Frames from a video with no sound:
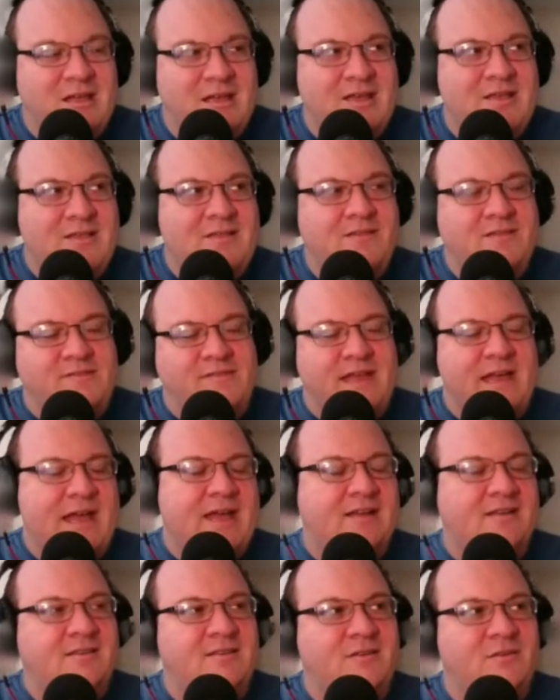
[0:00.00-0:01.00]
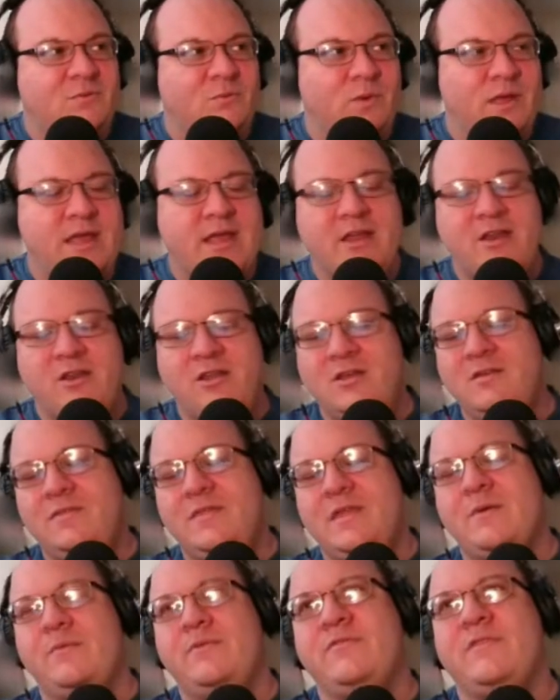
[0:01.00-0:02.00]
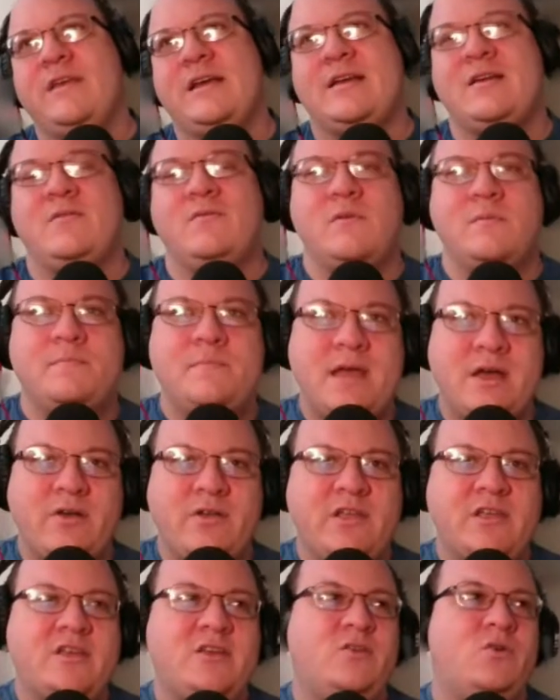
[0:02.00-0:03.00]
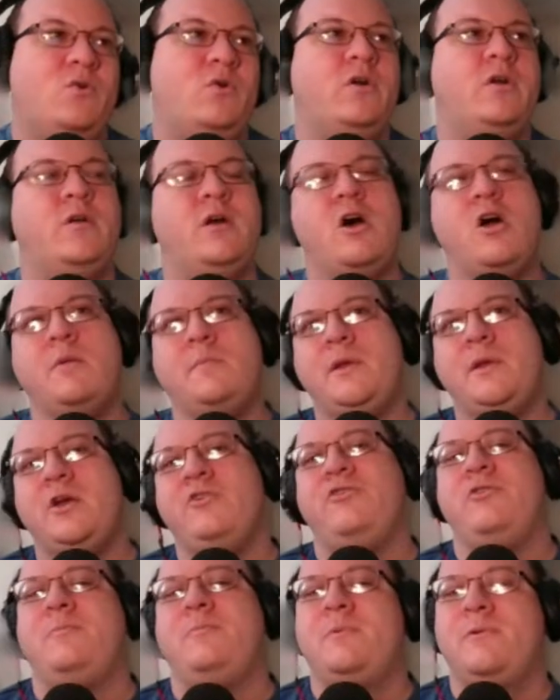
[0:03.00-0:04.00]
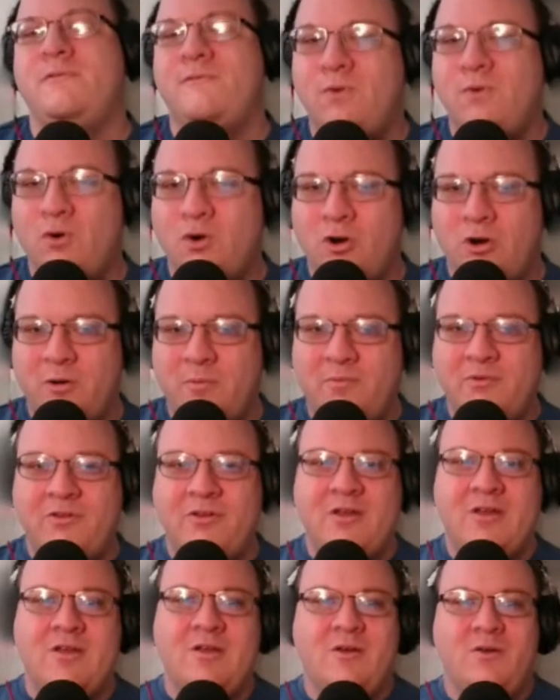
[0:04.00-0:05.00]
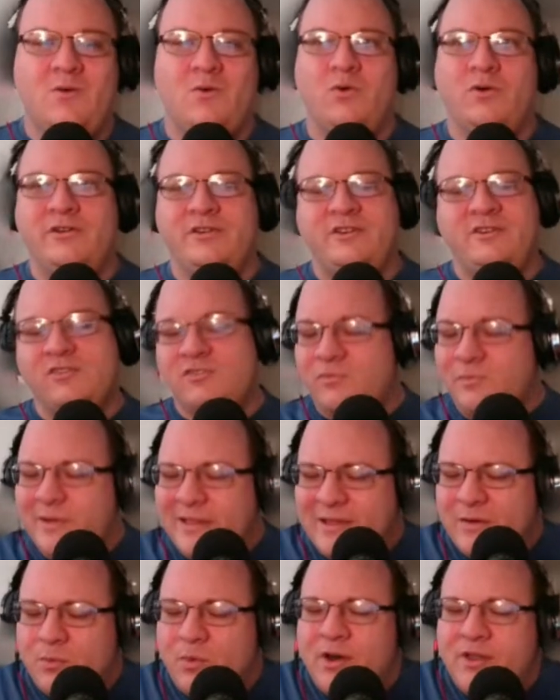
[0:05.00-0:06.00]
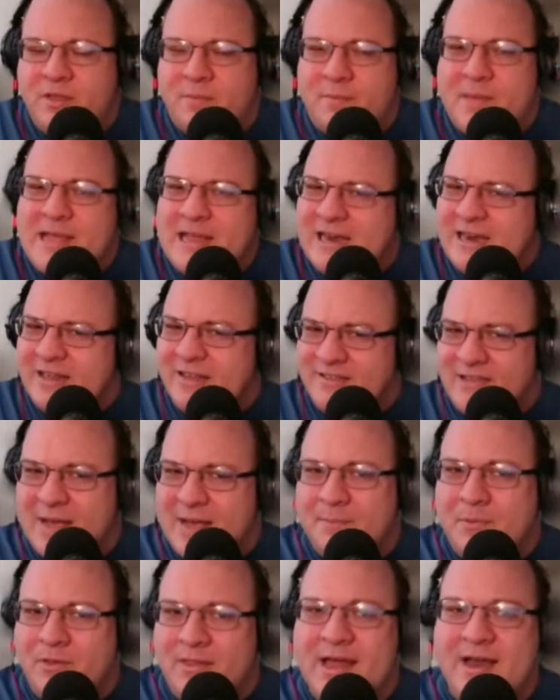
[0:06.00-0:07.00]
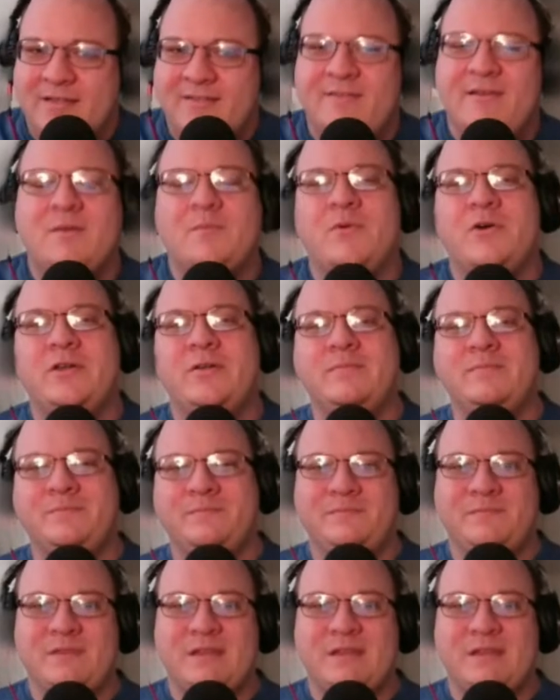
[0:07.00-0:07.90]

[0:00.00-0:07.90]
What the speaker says: is that when there was like a rebellion or an army underperformed, or you just really wanted to make an example out of someone,